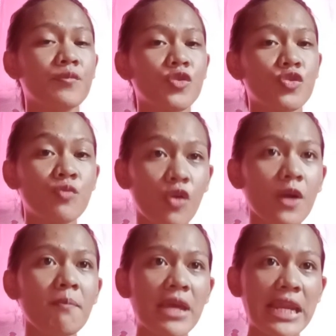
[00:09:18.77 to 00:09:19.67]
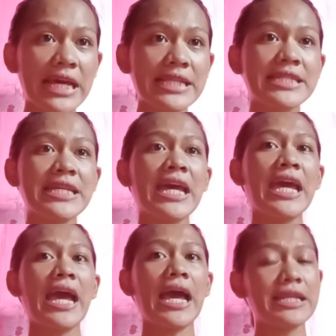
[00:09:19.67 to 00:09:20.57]
more minutes
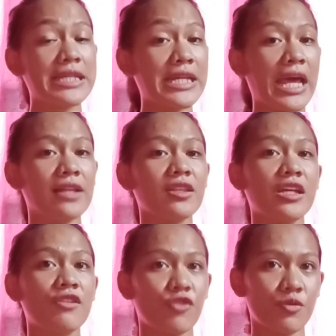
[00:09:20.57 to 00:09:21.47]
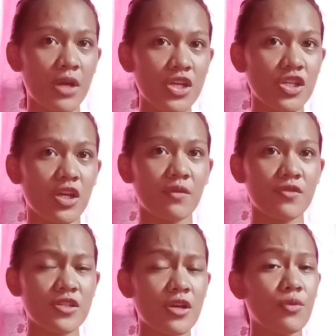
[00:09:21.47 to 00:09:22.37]
and detailed information.
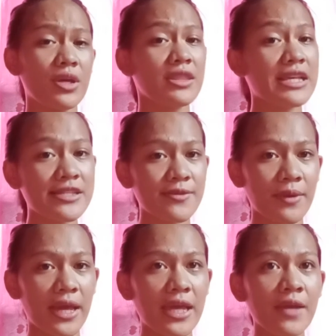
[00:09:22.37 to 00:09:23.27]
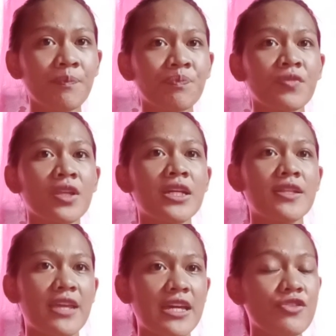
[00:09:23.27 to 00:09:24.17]
So in this way,
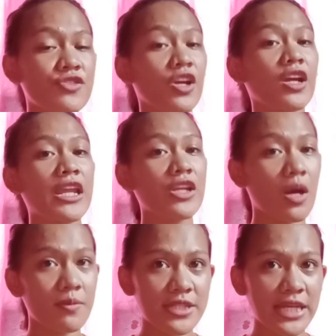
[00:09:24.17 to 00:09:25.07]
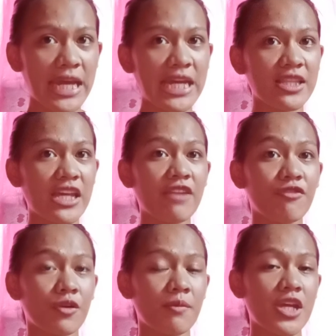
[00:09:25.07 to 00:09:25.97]
the user can obtain the
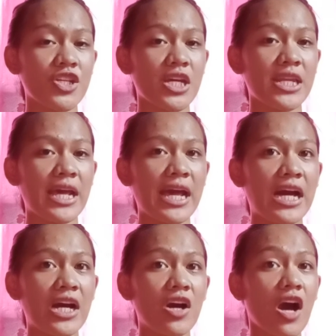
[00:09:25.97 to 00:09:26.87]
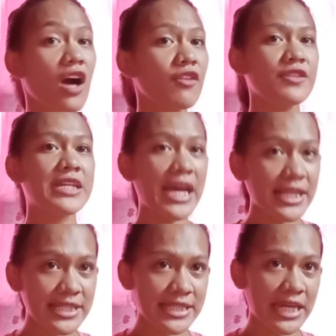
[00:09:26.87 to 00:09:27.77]
information of the
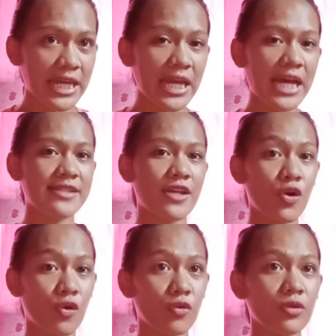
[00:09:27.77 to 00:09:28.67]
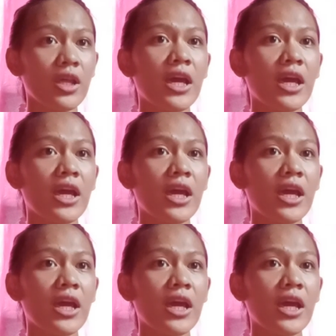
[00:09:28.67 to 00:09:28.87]
entity as a whole,